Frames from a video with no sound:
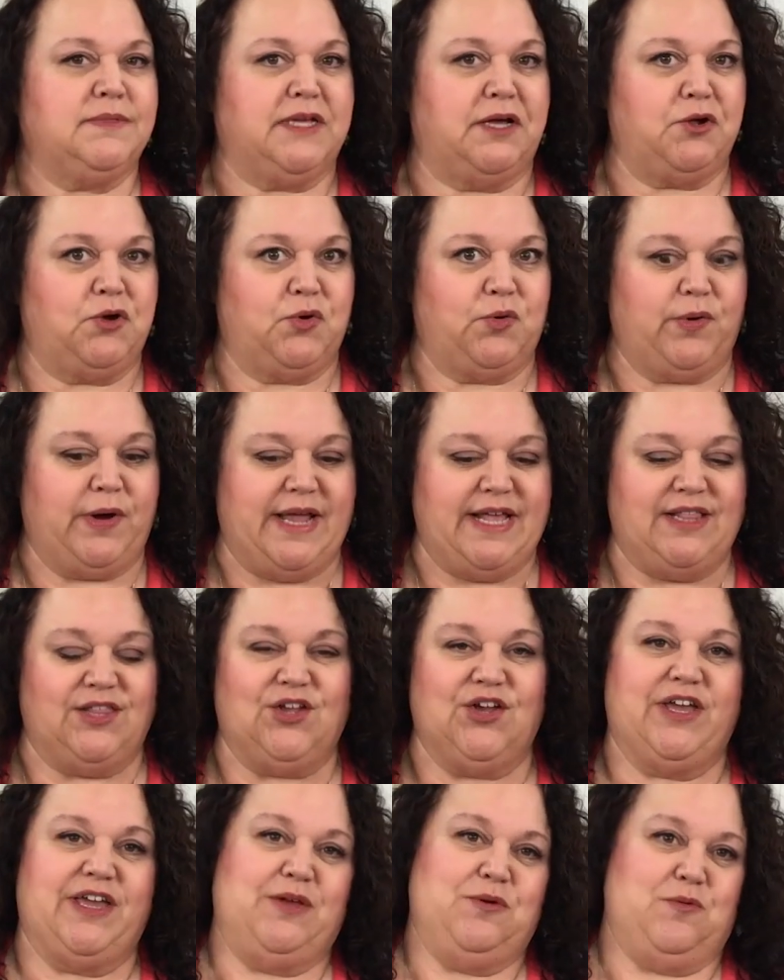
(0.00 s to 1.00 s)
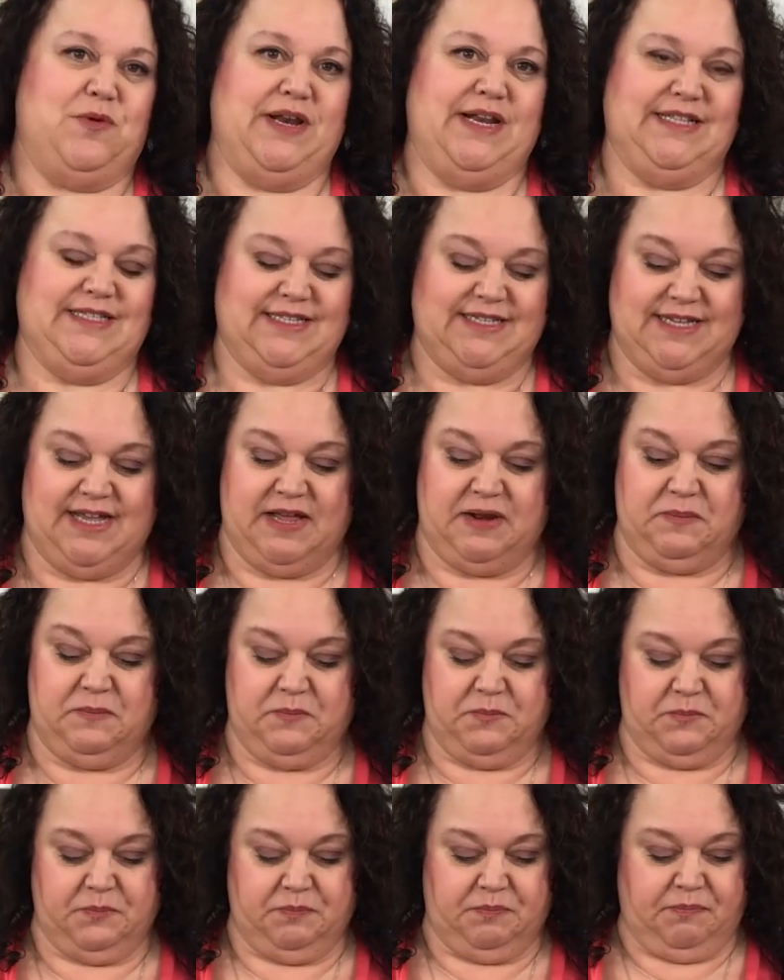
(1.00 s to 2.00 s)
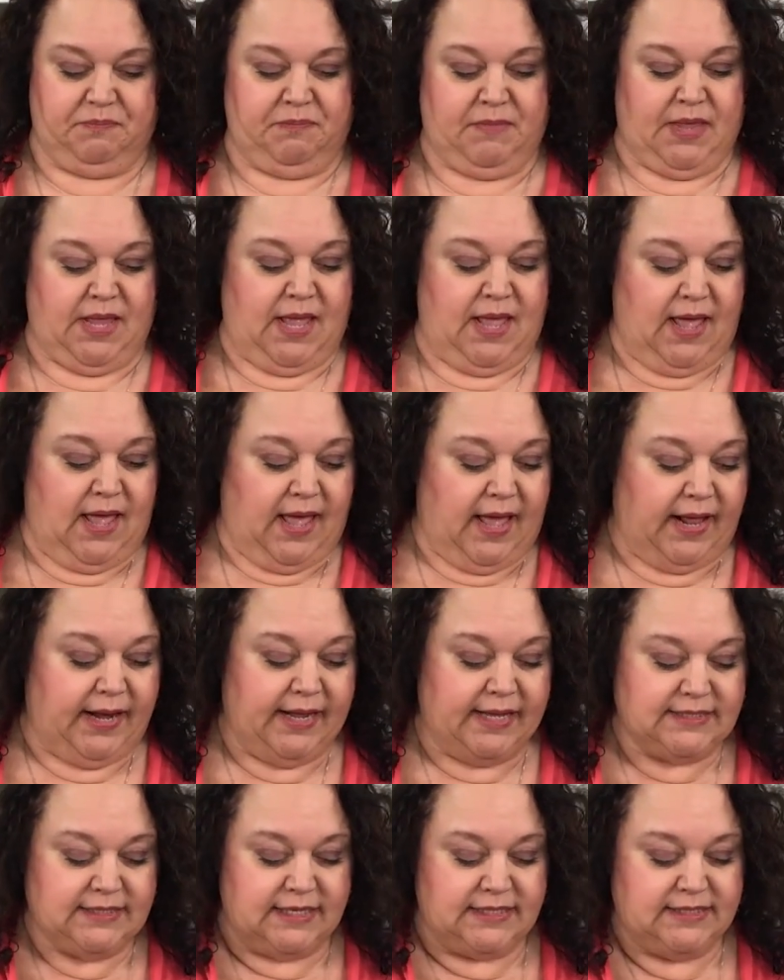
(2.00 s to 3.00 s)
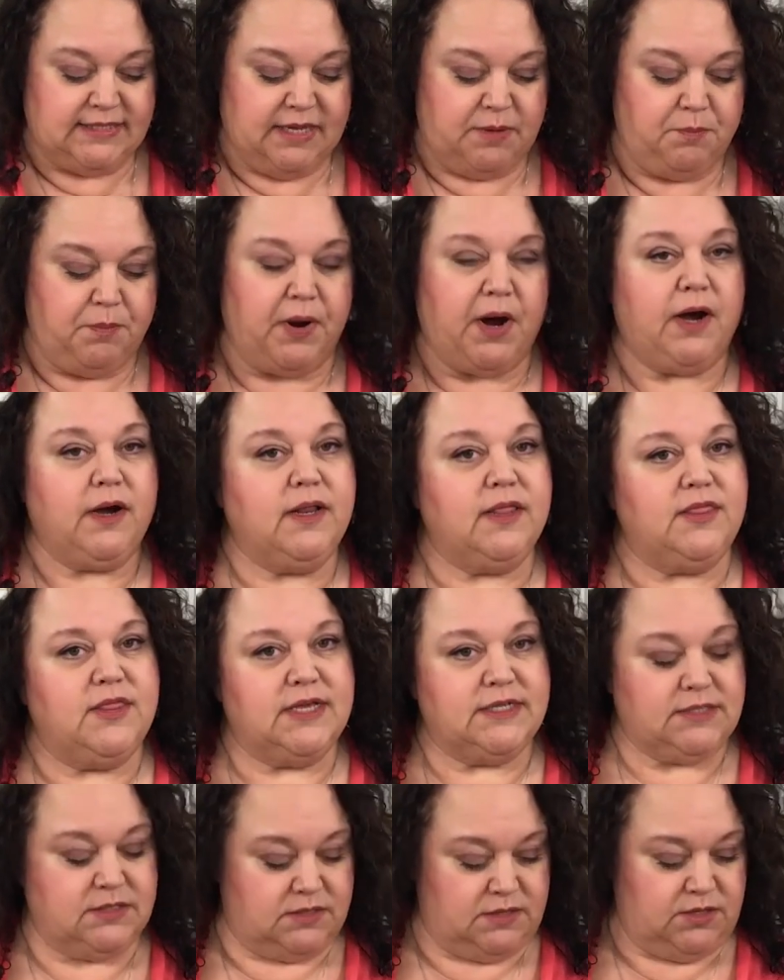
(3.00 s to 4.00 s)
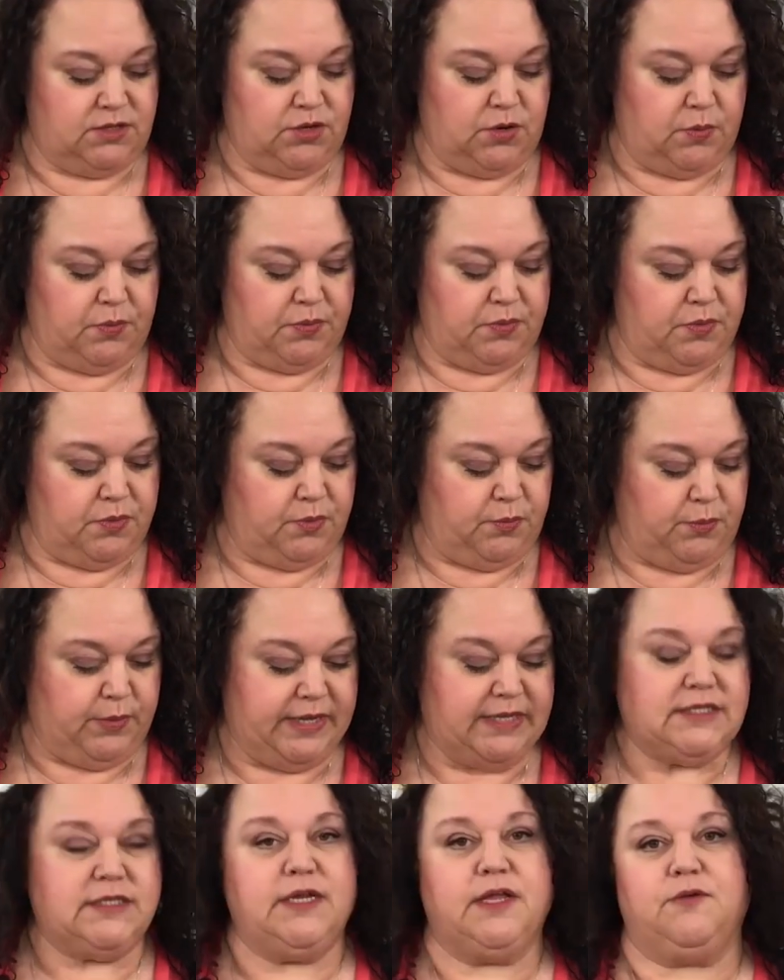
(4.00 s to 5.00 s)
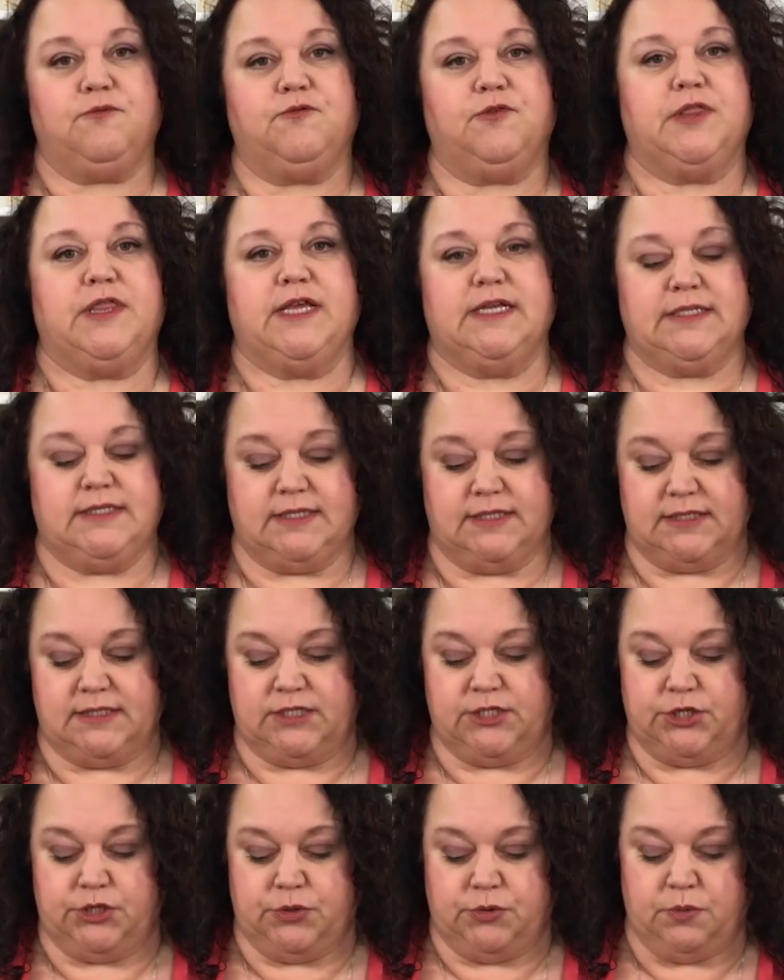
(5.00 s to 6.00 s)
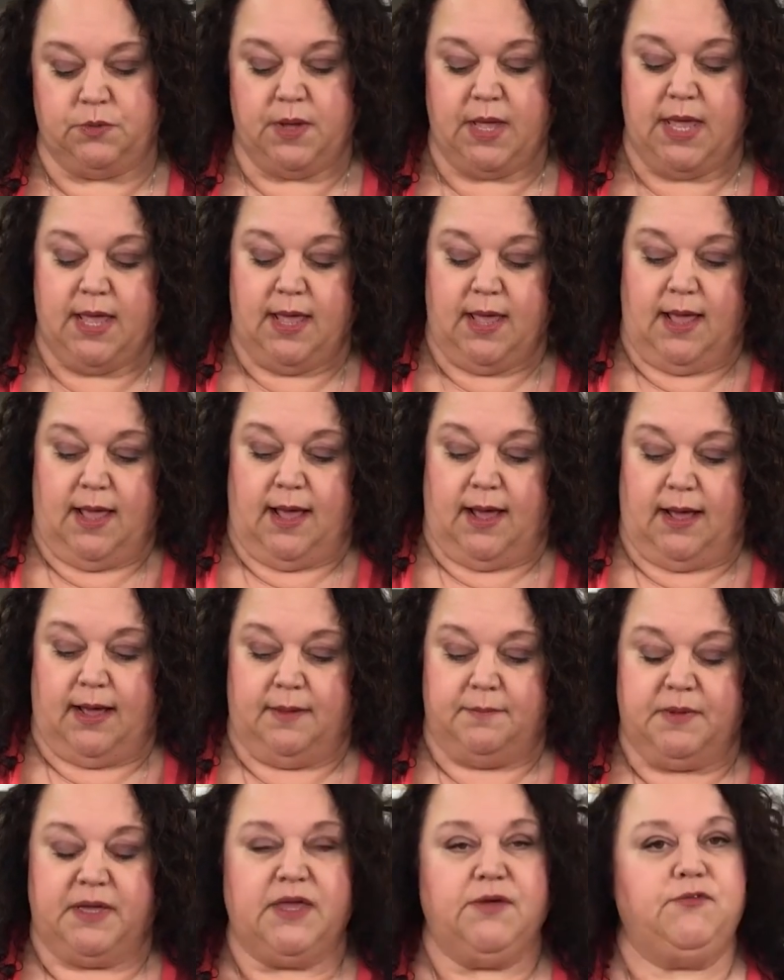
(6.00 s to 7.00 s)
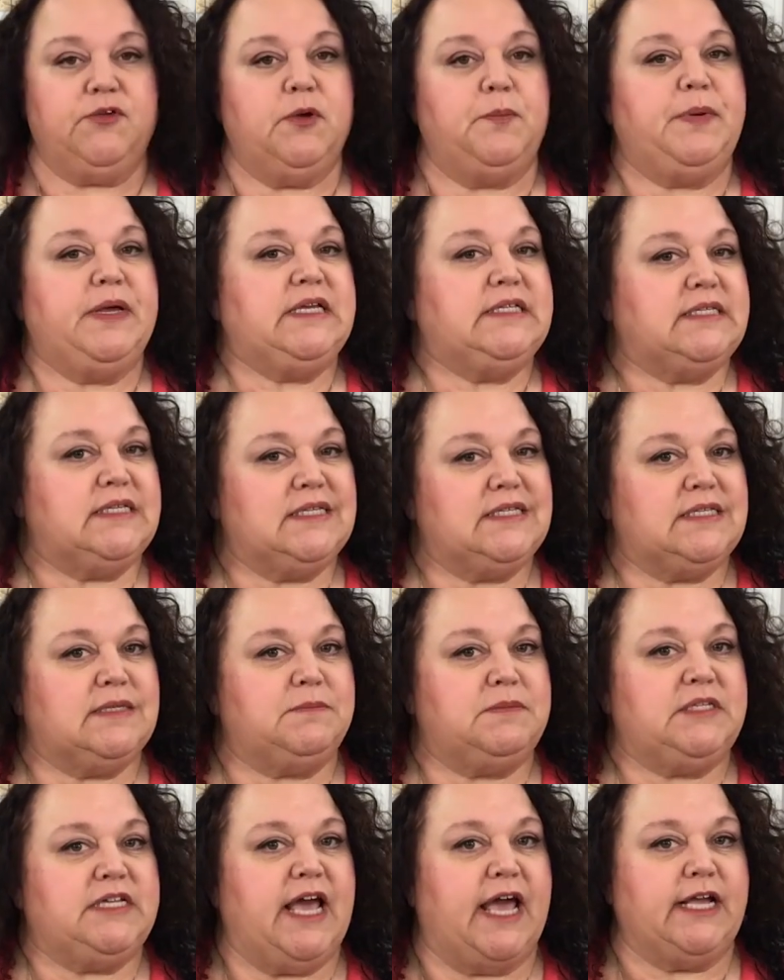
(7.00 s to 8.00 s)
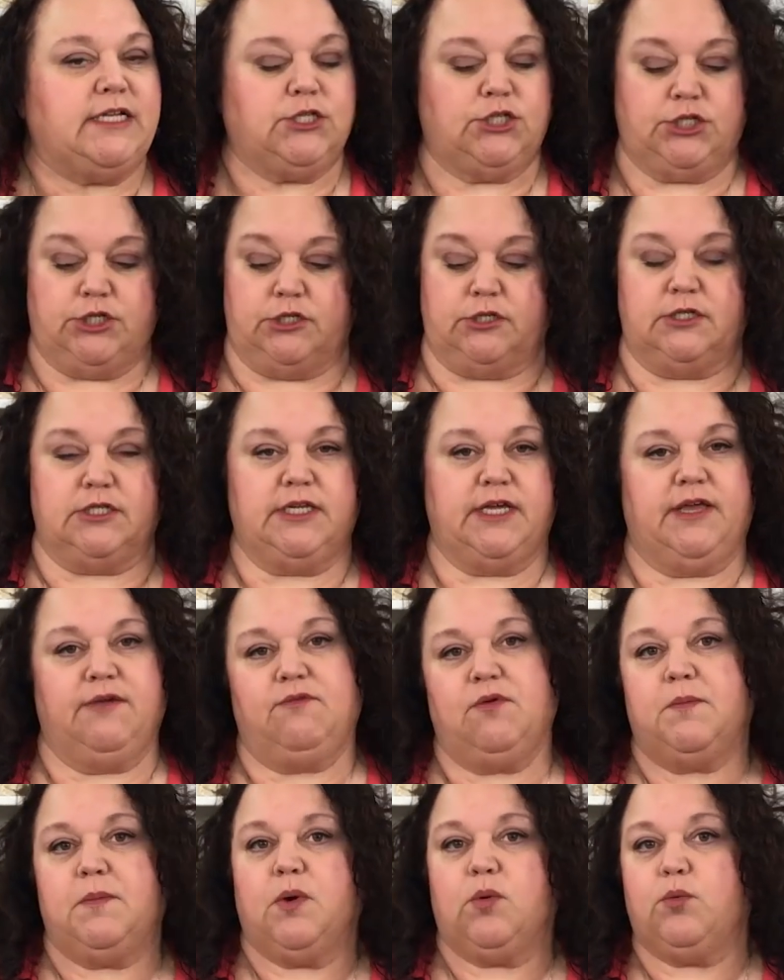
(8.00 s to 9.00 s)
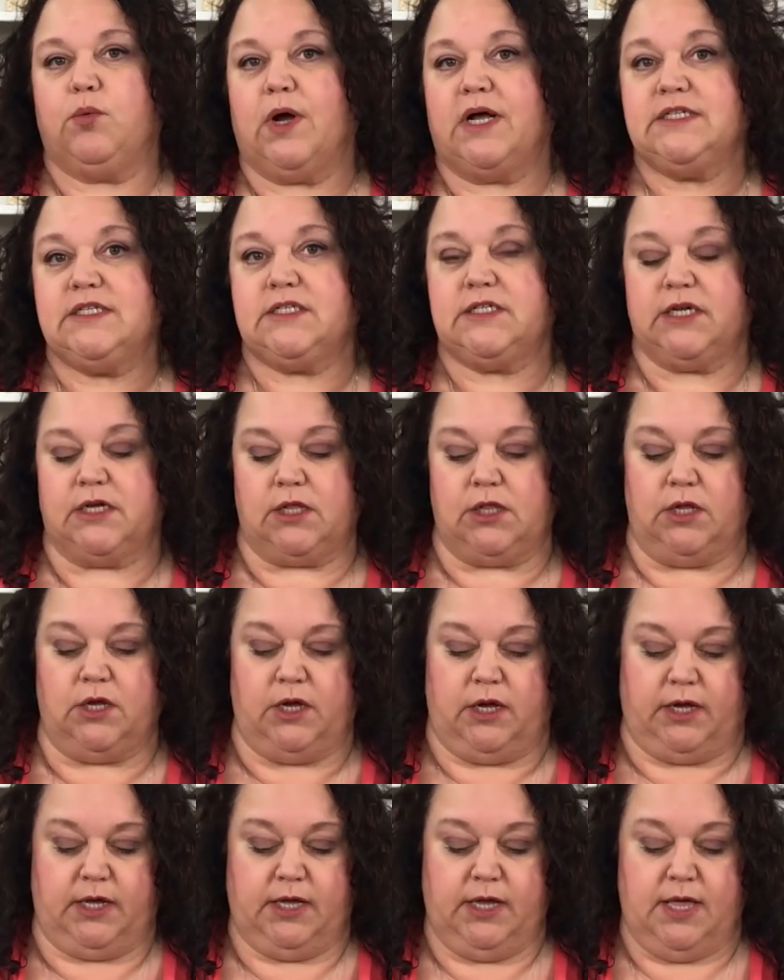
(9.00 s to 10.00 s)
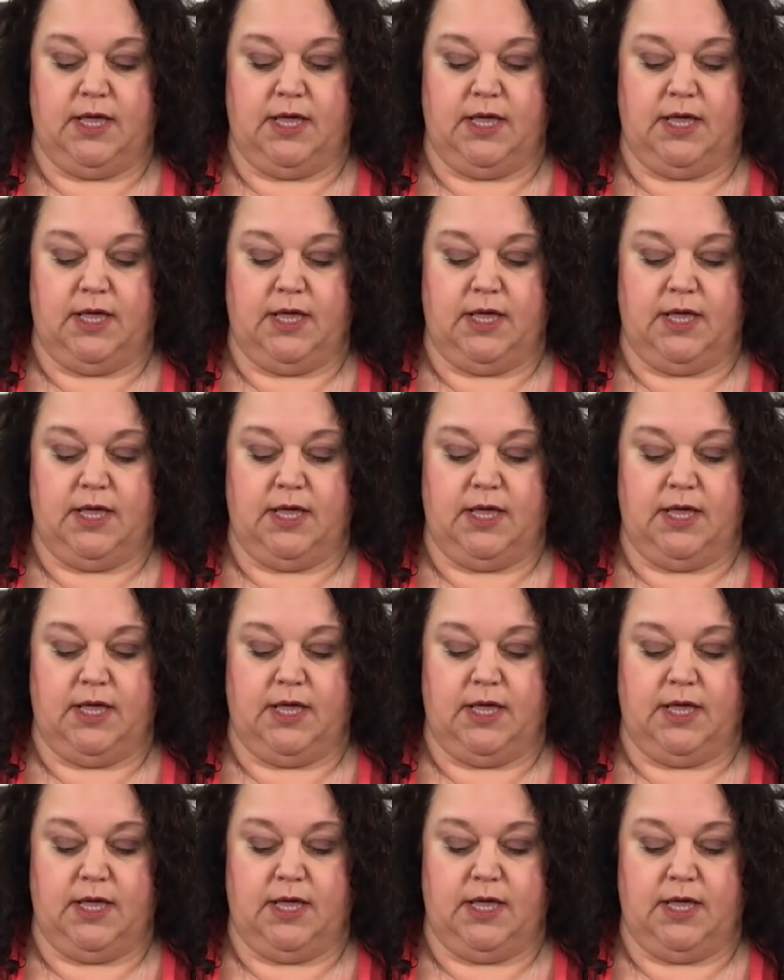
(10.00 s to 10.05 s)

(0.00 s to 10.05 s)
out great looking when it's done. And as I said, part of this, the reasoning for this is to give your pieces some texture, to give them a rustic look.